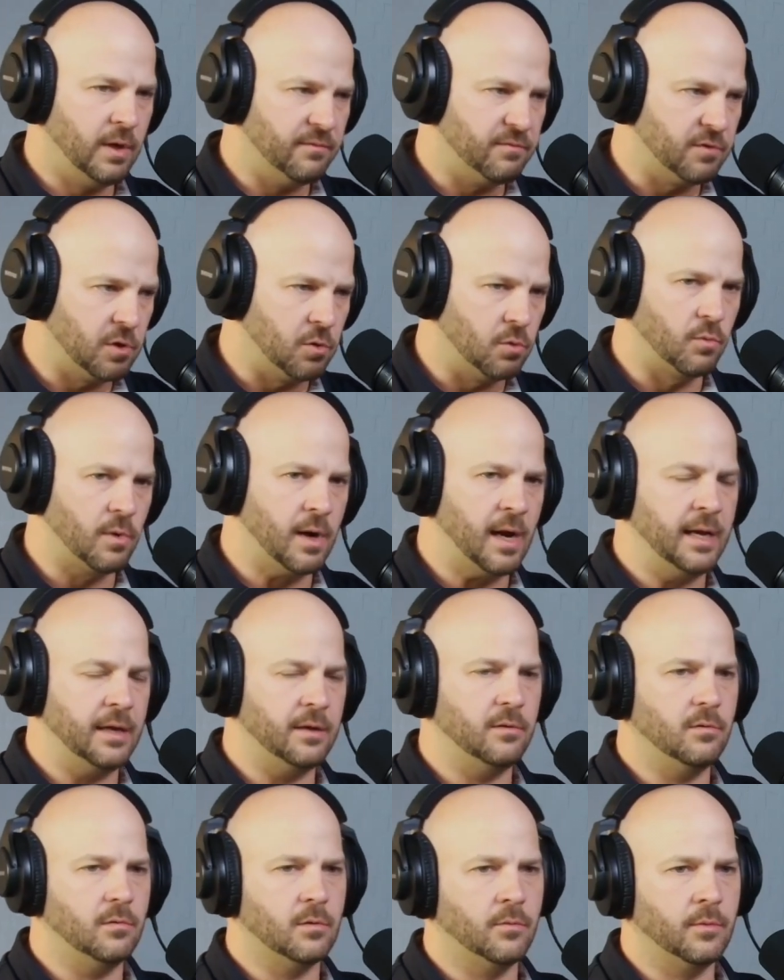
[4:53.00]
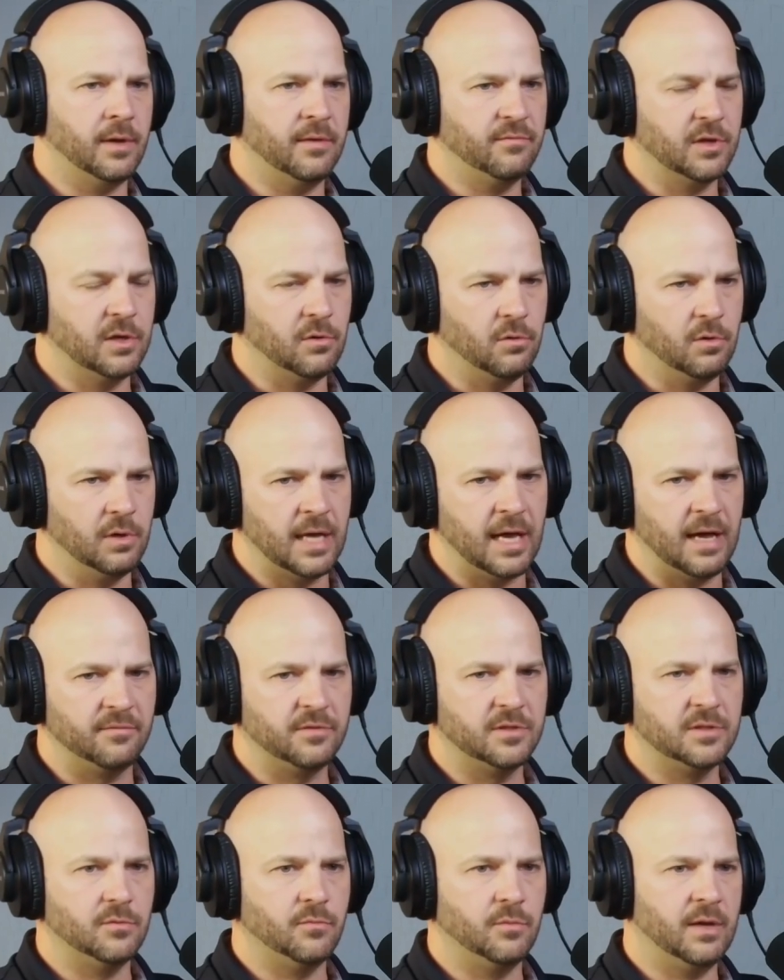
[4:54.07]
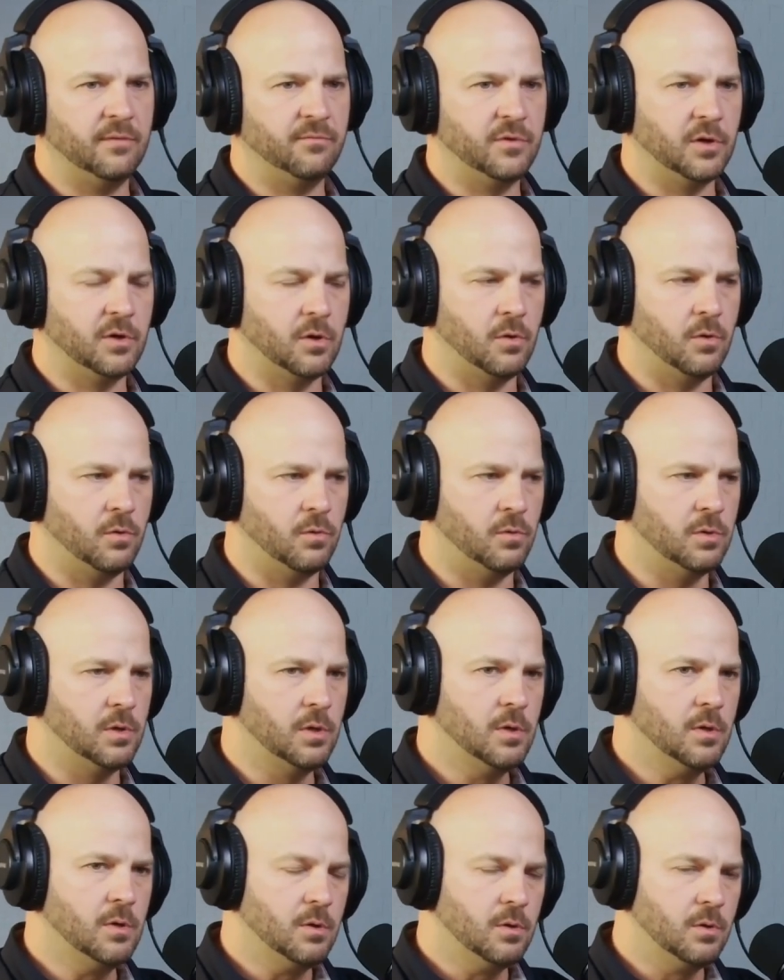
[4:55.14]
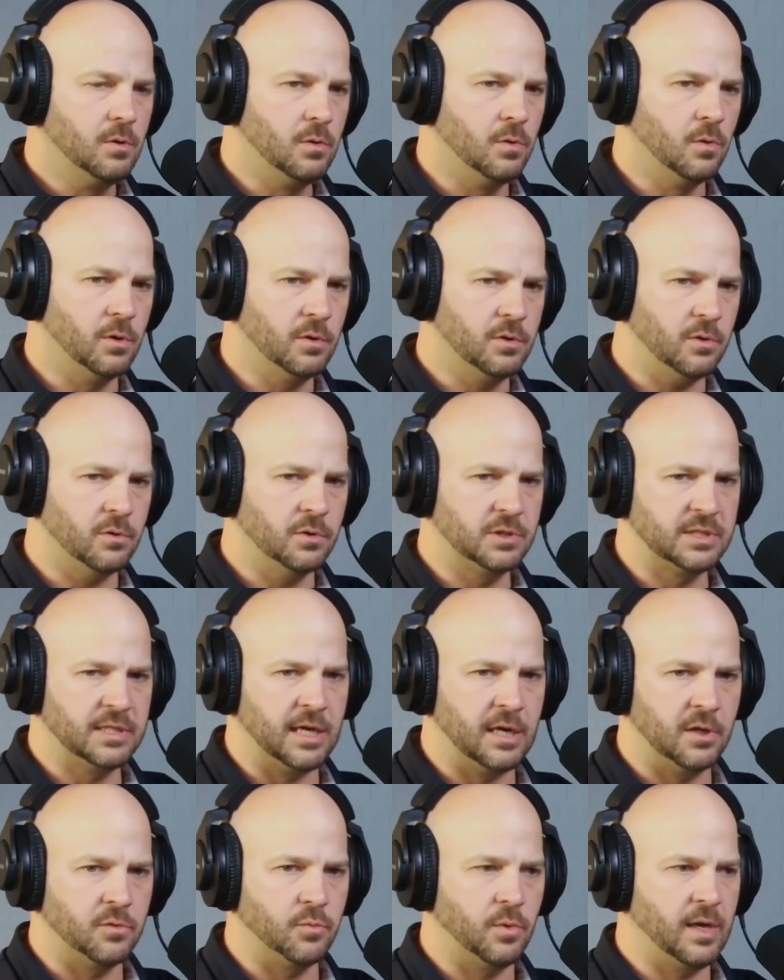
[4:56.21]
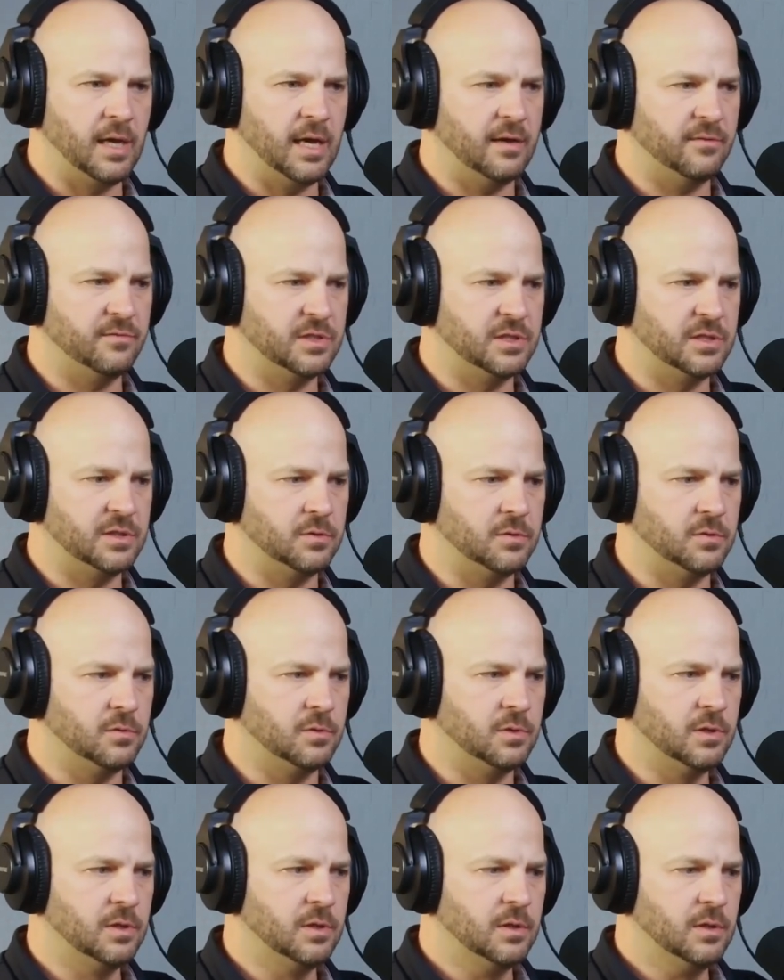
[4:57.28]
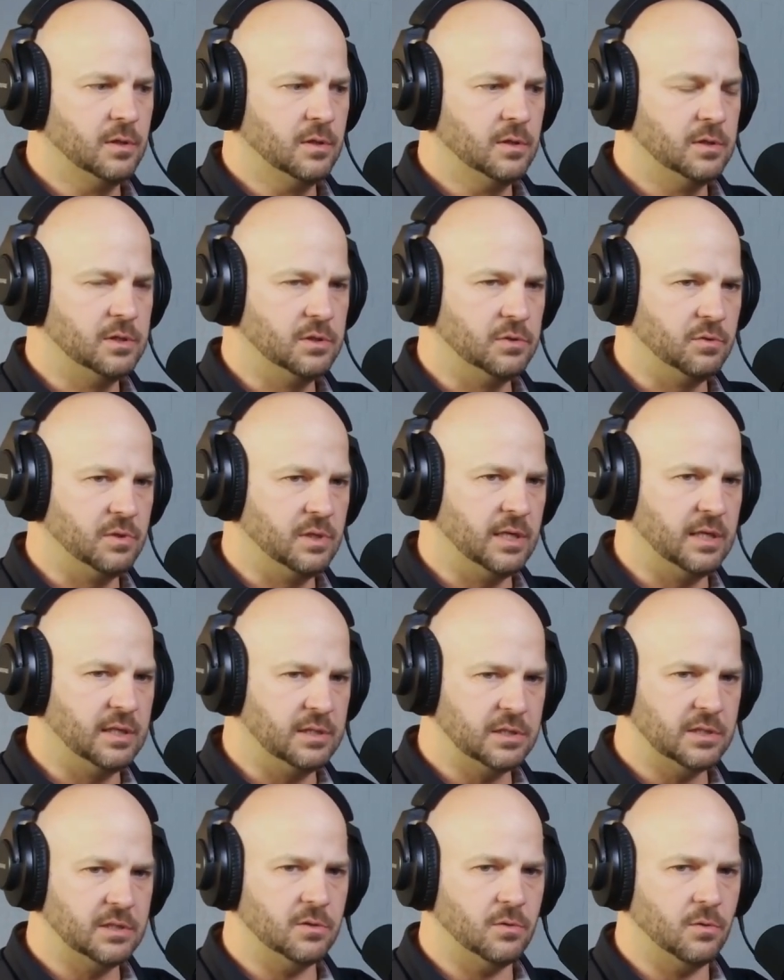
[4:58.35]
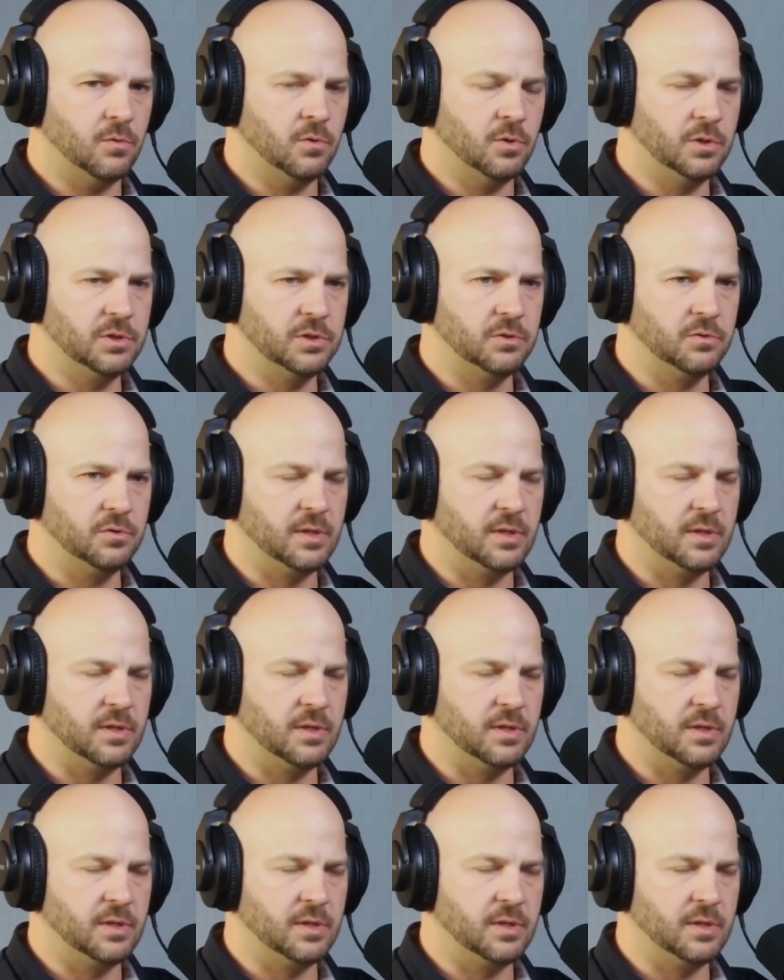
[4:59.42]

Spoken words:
We have to go right or we have to go left. We have to go north or south. We have to do this or